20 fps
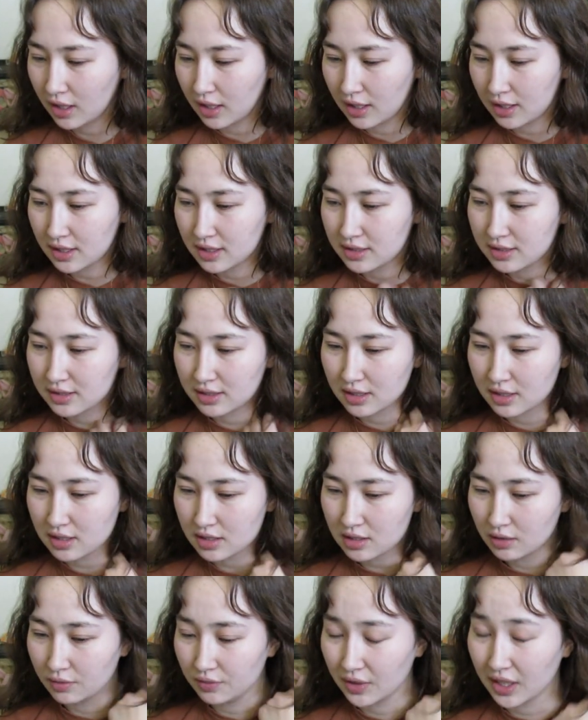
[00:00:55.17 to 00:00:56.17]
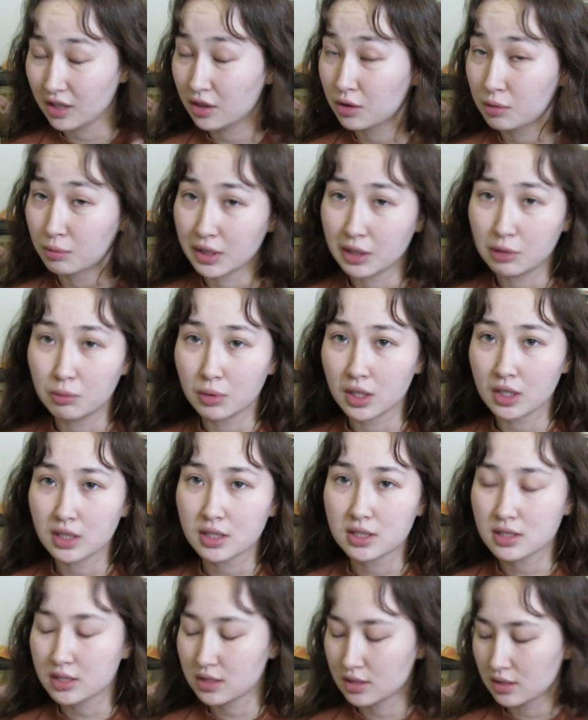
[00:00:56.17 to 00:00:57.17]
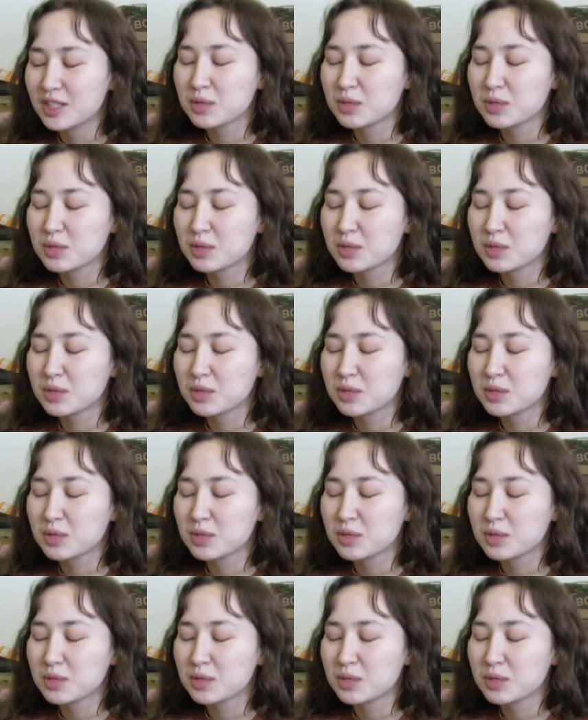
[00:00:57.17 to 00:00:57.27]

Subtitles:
It consists of like 3 words.